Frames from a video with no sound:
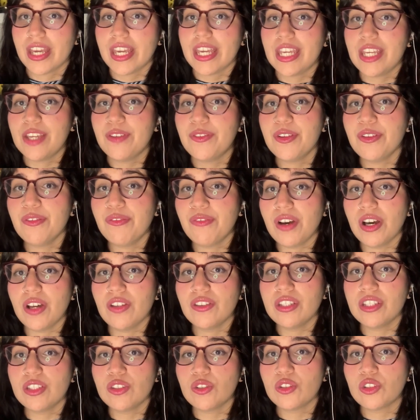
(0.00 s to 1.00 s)
If you found
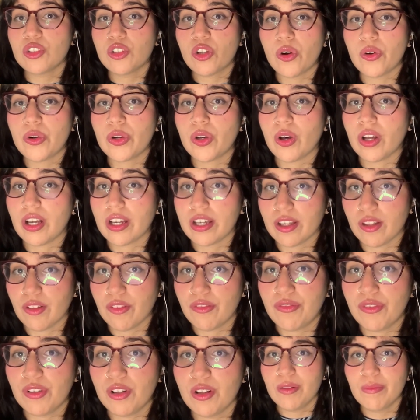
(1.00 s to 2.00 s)
this tutorial
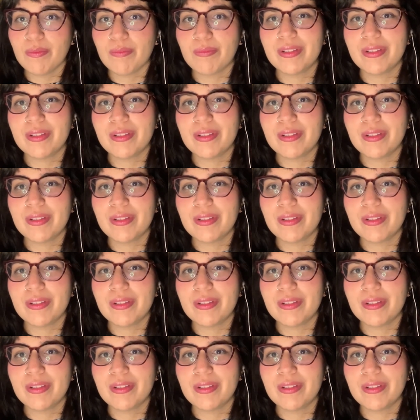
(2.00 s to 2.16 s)
helpful,